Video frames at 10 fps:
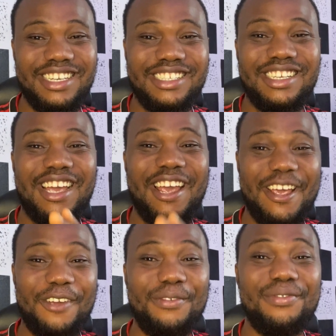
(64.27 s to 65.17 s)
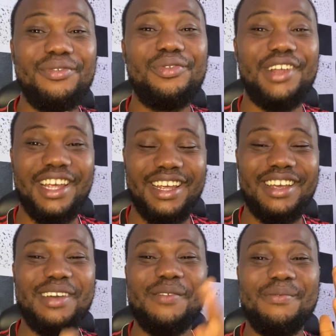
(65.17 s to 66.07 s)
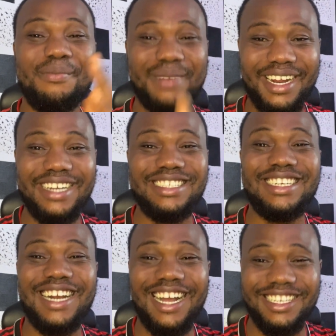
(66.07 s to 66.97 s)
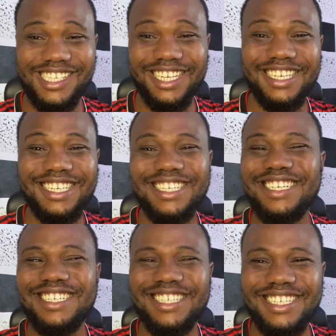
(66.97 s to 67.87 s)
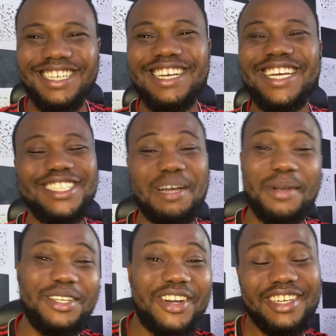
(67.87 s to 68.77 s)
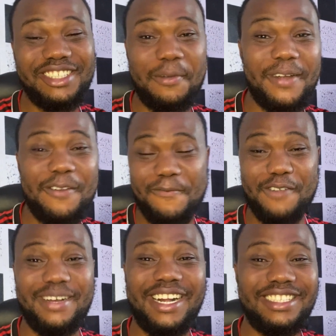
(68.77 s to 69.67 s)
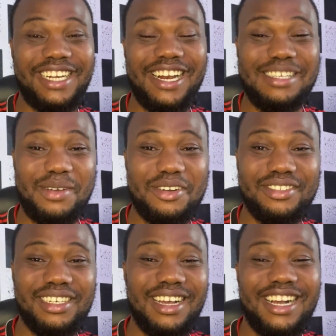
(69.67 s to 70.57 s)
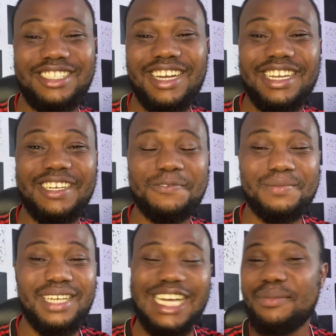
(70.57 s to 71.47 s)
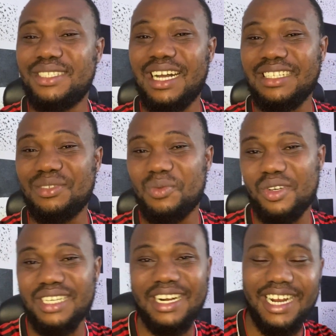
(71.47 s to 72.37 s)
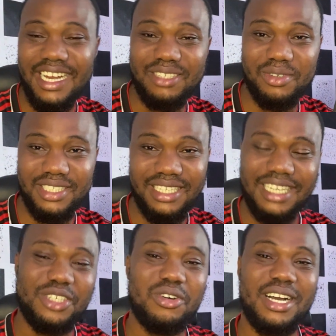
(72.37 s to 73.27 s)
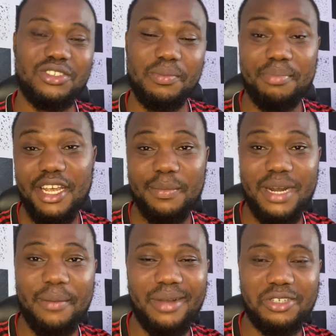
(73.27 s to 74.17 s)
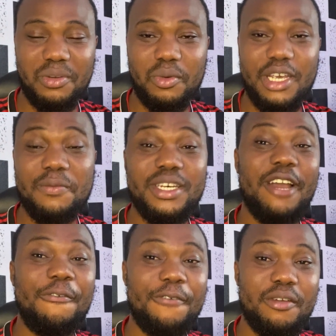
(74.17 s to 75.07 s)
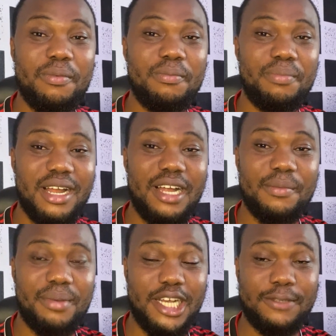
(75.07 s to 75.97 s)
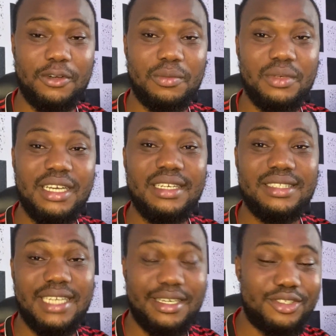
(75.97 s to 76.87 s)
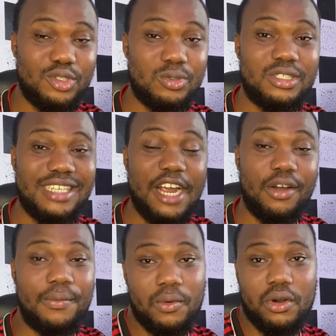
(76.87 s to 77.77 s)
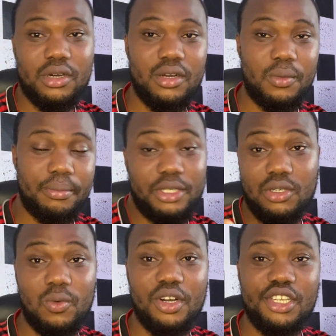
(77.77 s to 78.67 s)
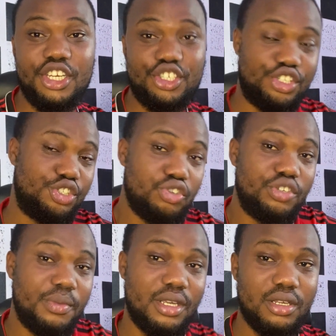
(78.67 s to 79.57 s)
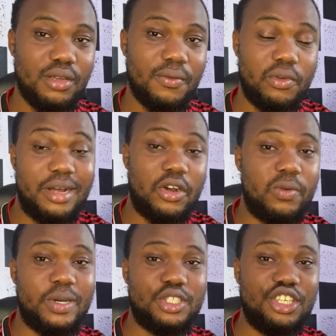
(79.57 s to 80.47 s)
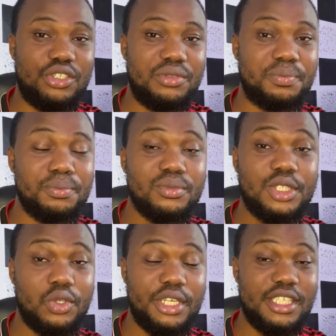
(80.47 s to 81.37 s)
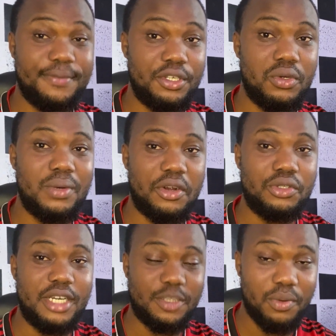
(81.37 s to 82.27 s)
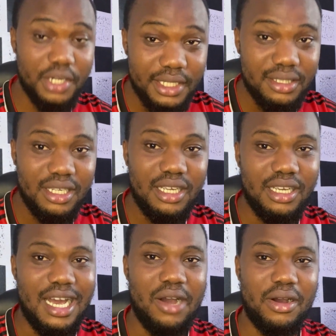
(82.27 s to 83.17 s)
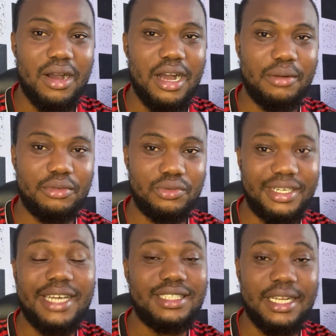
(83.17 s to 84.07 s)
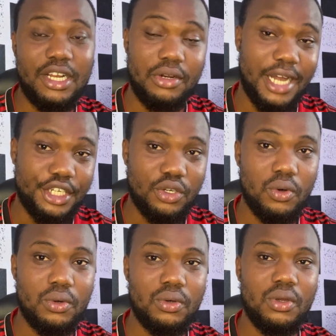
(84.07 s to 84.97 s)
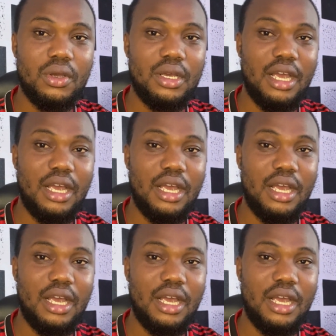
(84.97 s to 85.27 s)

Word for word: is a free marketing class. So I'm going to call this a very free marketing class, because actually, as much as one I realized was that Adiko has some paid plan platform, but even their free plan platform tends to kind of work based on what it showed me from our conversation. So in this video, we're going to explore how um, to get started on Adiko,